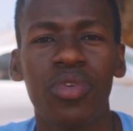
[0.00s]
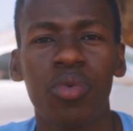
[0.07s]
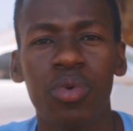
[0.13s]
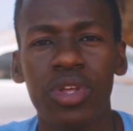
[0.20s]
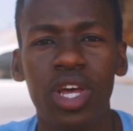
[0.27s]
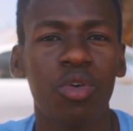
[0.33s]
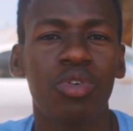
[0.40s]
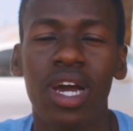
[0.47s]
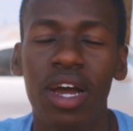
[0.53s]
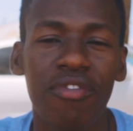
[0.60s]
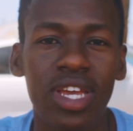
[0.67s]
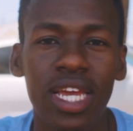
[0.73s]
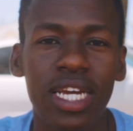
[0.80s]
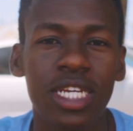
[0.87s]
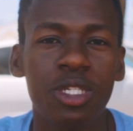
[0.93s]
without
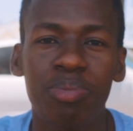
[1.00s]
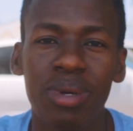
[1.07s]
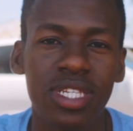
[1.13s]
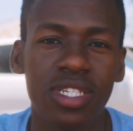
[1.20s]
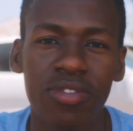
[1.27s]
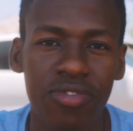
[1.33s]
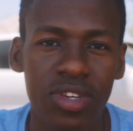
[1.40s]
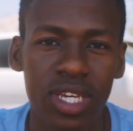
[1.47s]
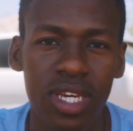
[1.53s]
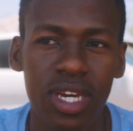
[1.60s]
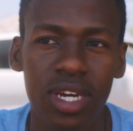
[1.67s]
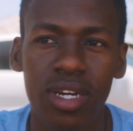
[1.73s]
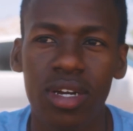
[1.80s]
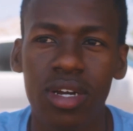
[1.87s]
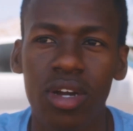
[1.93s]
having expensive gear
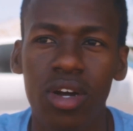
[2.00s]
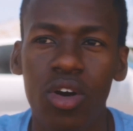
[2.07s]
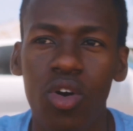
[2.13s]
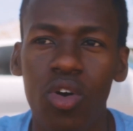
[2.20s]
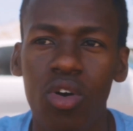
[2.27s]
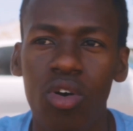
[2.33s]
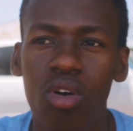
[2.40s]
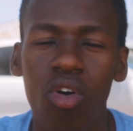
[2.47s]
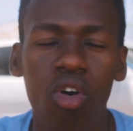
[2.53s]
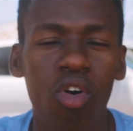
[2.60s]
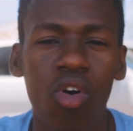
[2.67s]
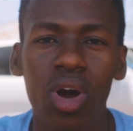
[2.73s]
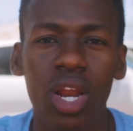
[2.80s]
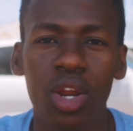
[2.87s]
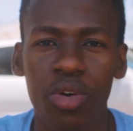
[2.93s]
or
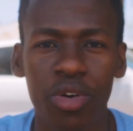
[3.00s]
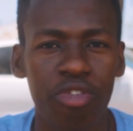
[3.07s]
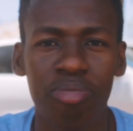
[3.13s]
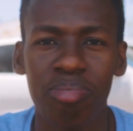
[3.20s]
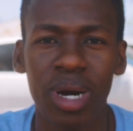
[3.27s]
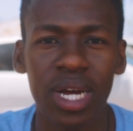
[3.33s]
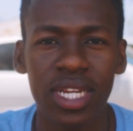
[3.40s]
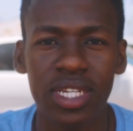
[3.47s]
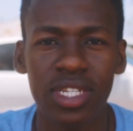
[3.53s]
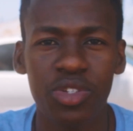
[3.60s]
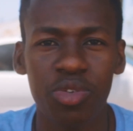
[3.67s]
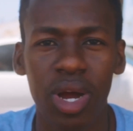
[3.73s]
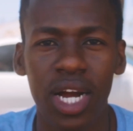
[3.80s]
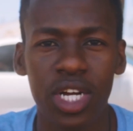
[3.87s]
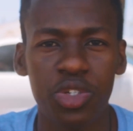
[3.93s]
a lot of money to
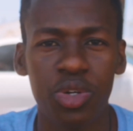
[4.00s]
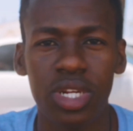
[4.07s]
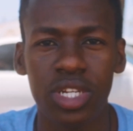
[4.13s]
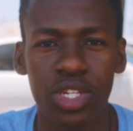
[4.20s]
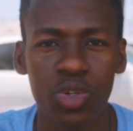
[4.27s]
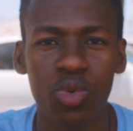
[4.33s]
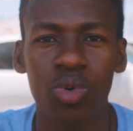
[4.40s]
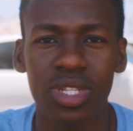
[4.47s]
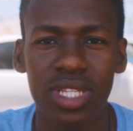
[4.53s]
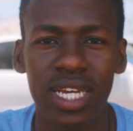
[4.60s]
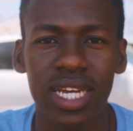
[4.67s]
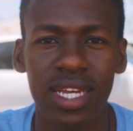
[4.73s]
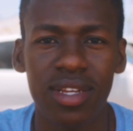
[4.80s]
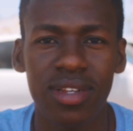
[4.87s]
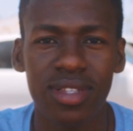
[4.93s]
actually do what
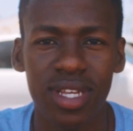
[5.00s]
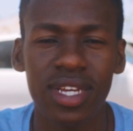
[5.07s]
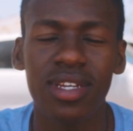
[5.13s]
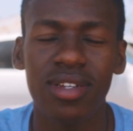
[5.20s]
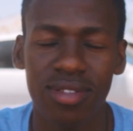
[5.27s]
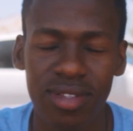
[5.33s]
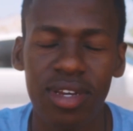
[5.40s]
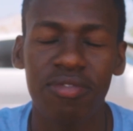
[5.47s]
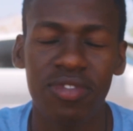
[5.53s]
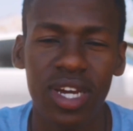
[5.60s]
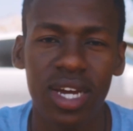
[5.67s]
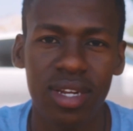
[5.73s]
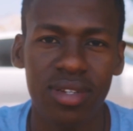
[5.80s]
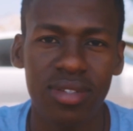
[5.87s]
they've done.